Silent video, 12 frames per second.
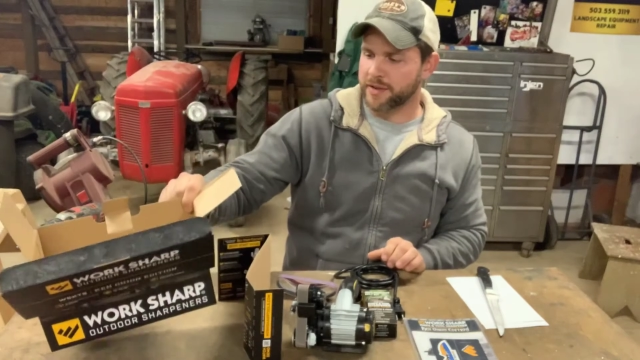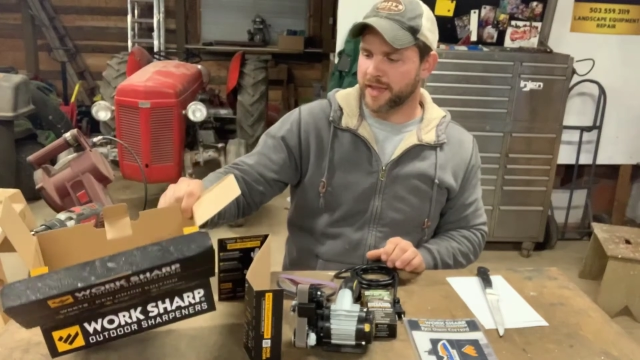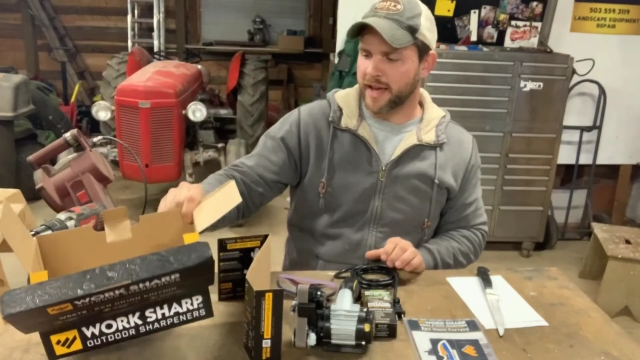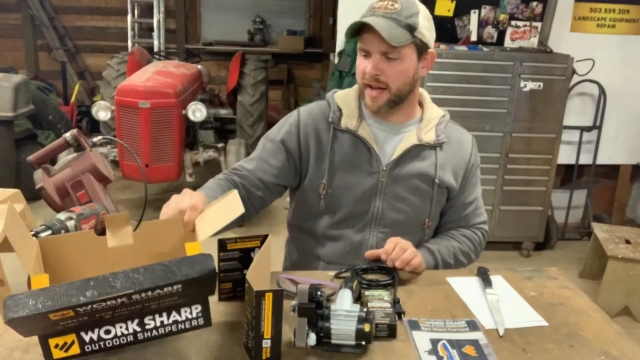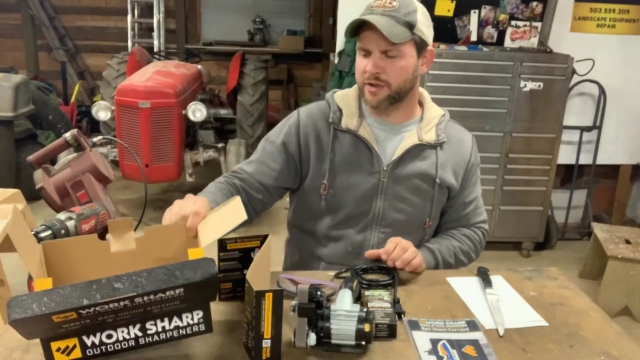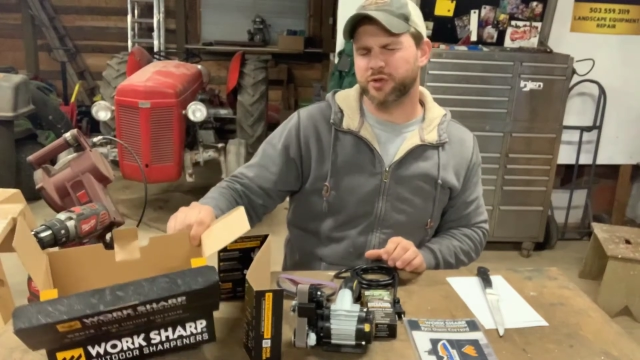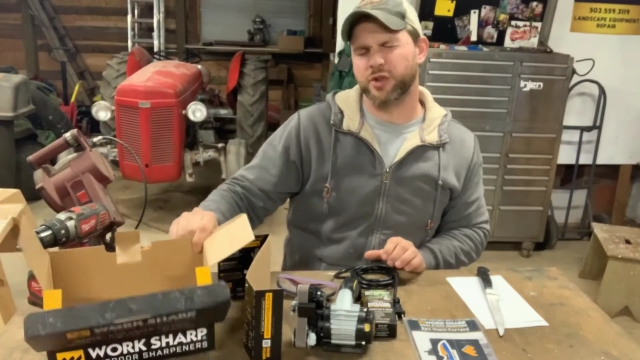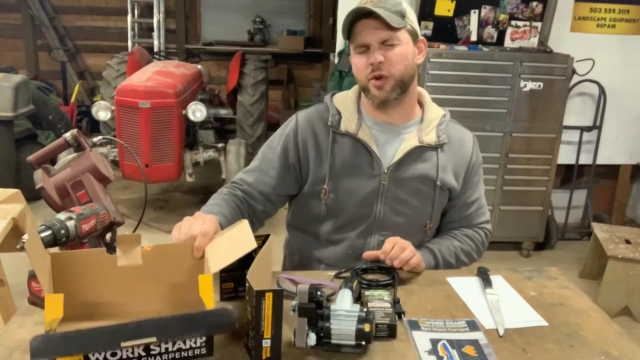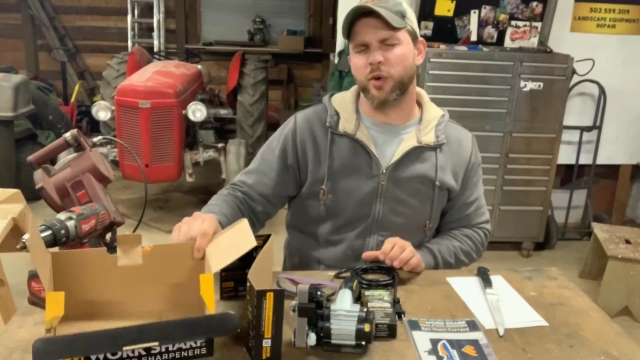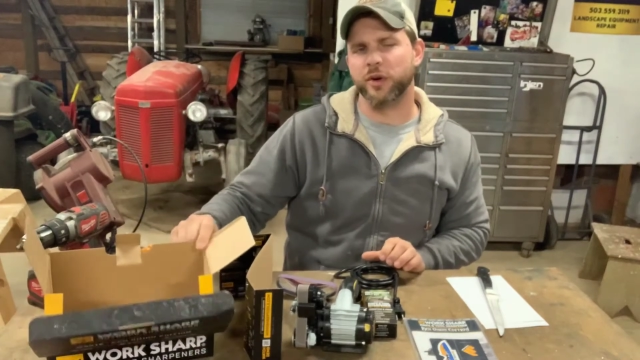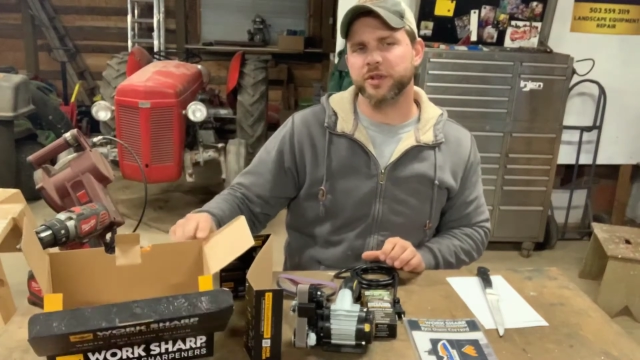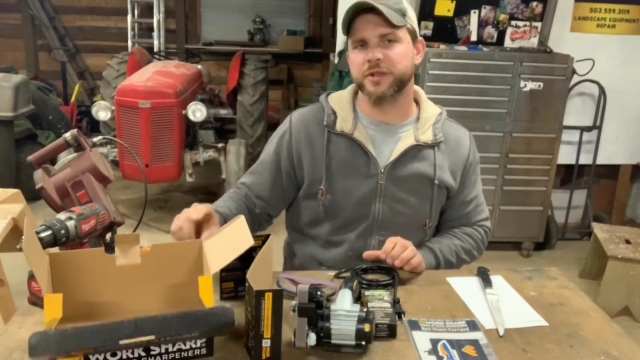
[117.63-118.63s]
The extra
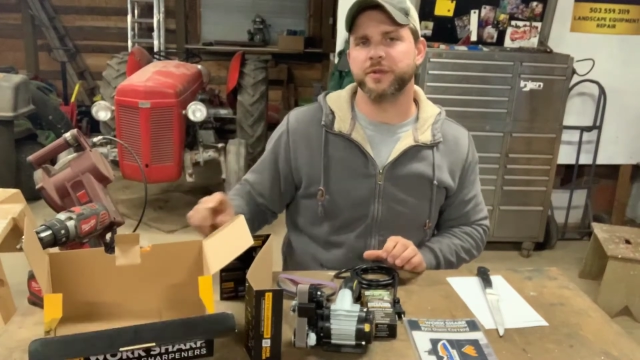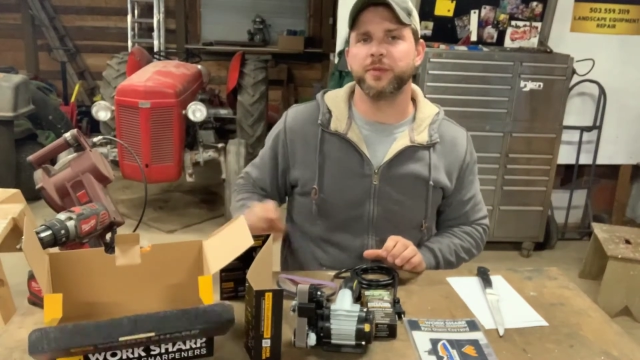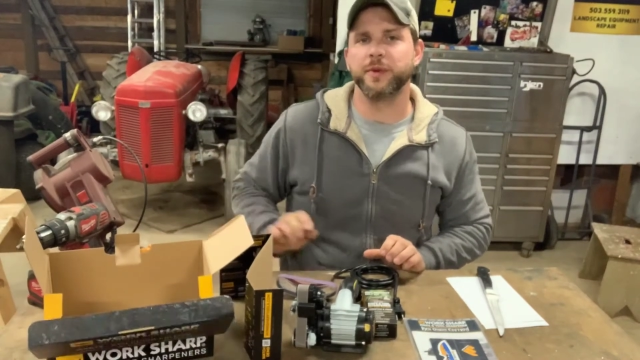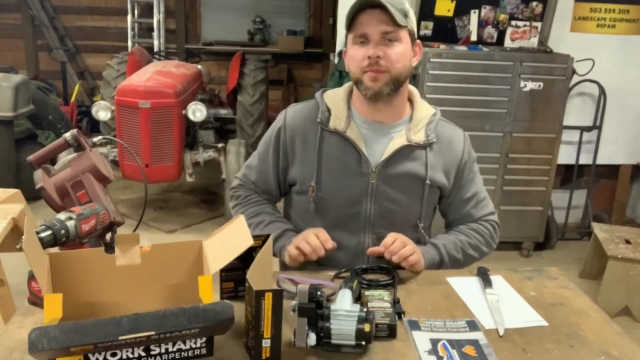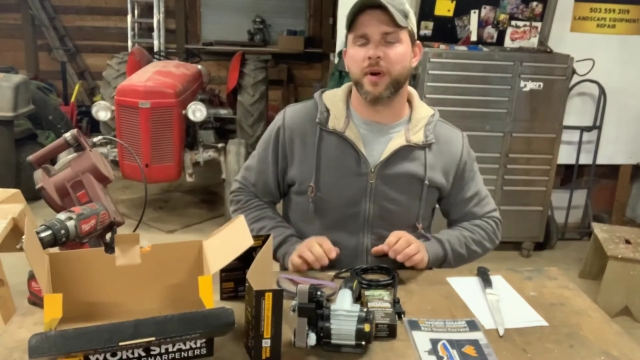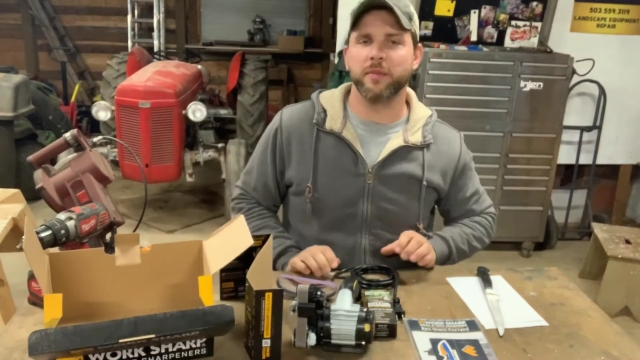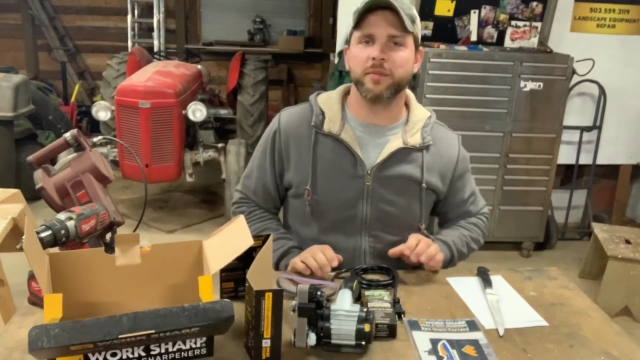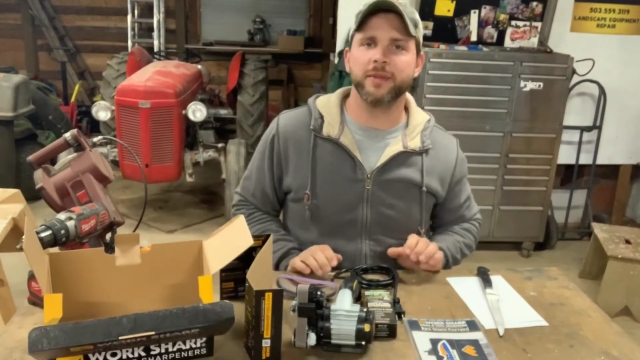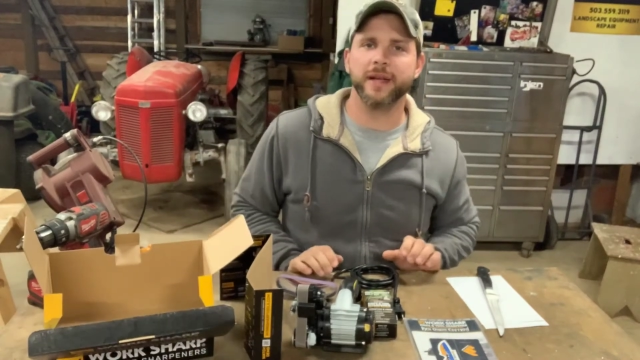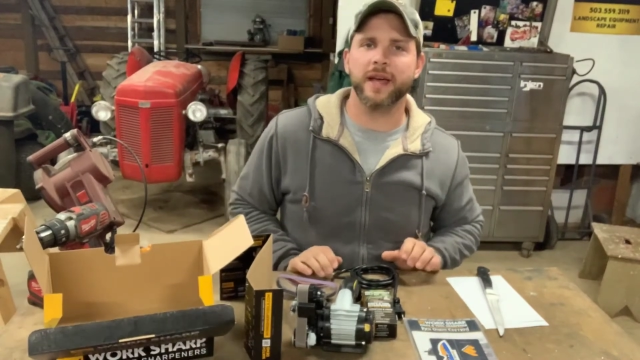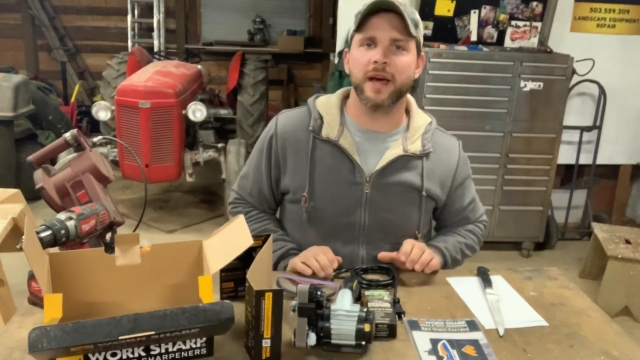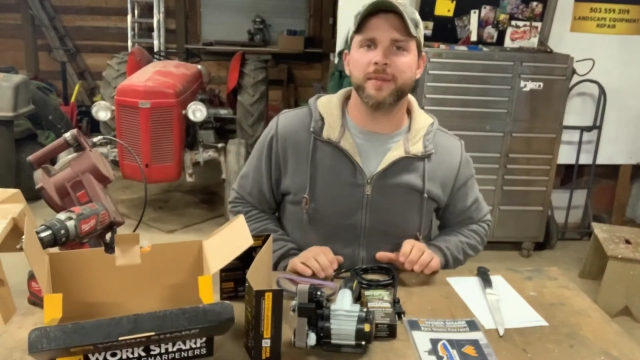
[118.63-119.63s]
coarse would
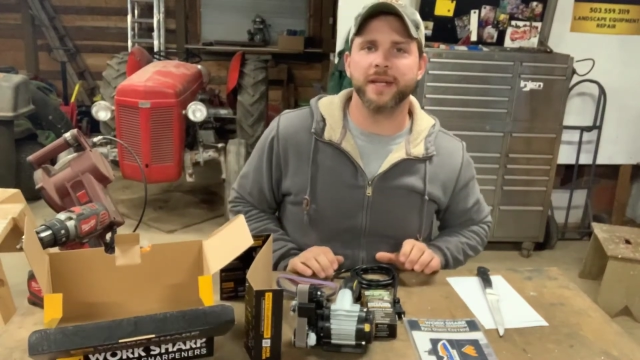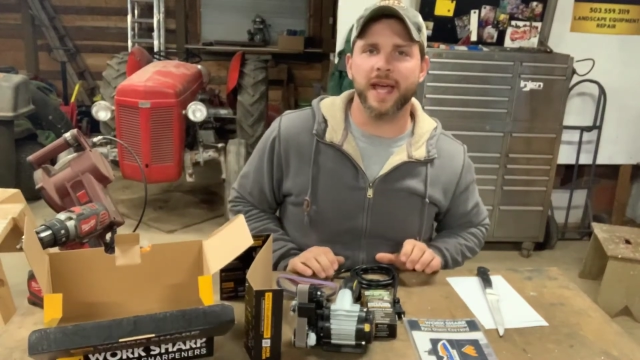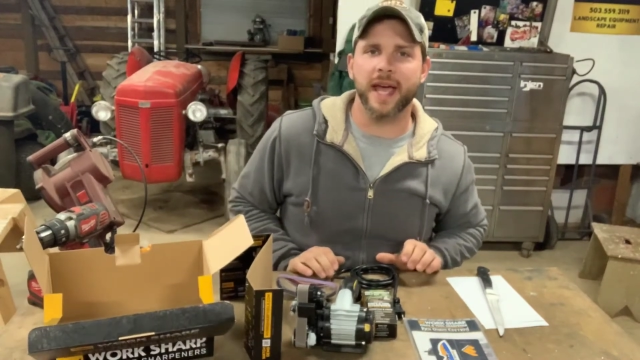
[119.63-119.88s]
probably come in